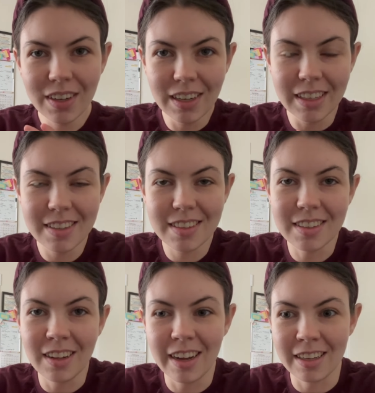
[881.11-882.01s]
I
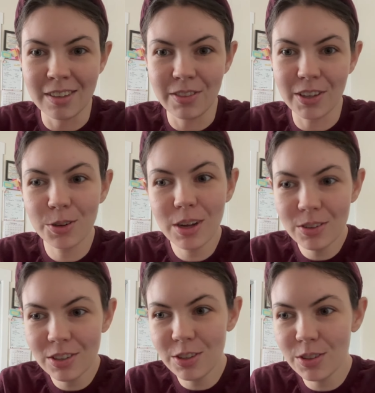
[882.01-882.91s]
still have the crown
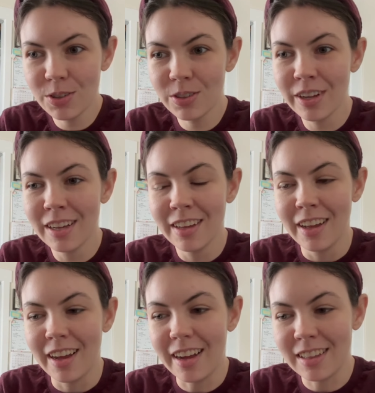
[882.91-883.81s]
to do,
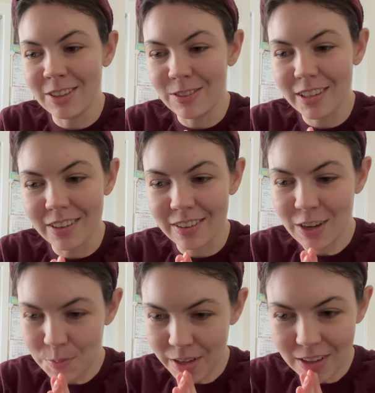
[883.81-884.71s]
and then figuring
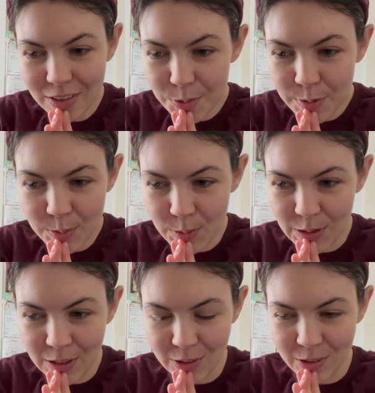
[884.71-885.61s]
out my husband's part
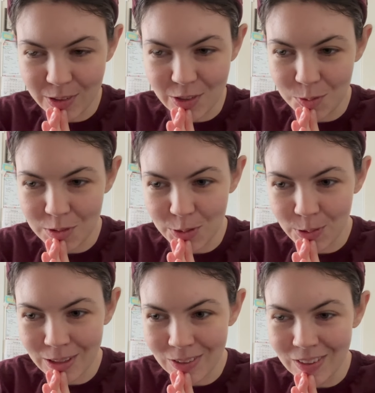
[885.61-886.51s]
of the costume as
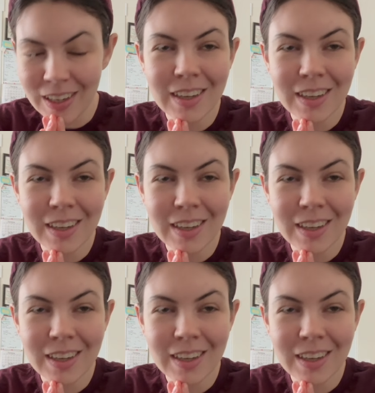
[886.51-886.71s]
well.